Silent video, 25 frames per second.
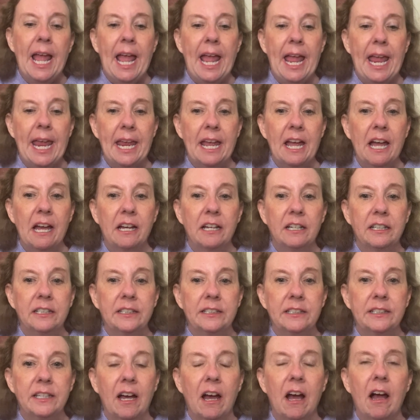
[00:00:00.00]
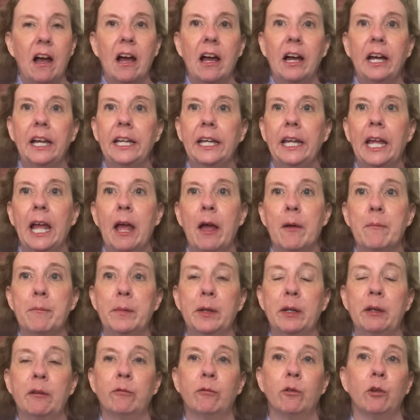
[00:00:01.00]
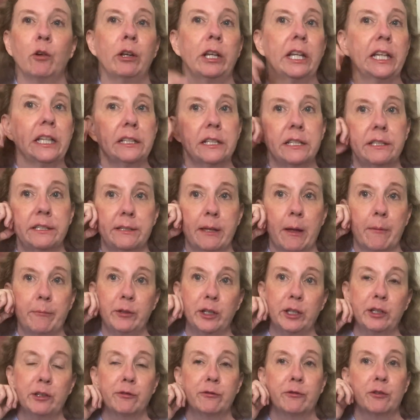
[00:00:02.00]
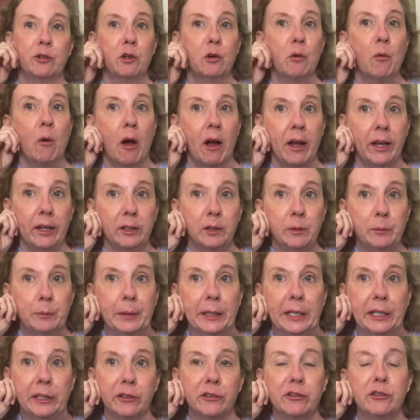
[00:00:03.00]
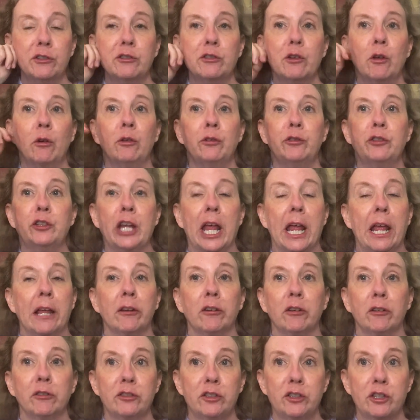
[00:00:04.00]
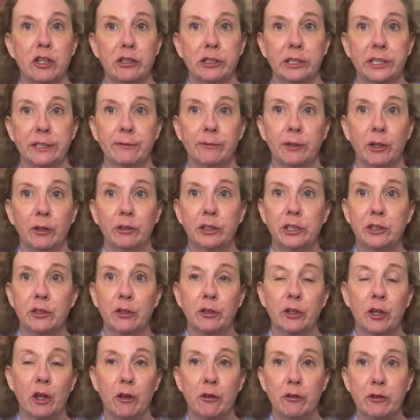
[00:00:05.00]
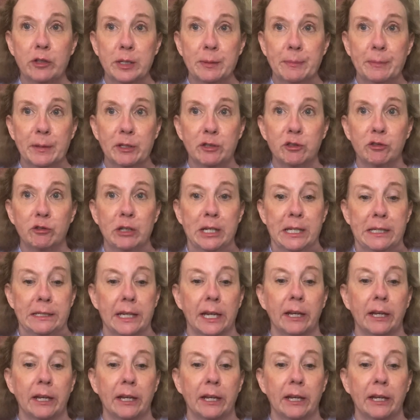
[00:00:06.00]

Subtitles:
And I have been avoiding this subject for a while because there's whole channels just devoted to cozy mysteries,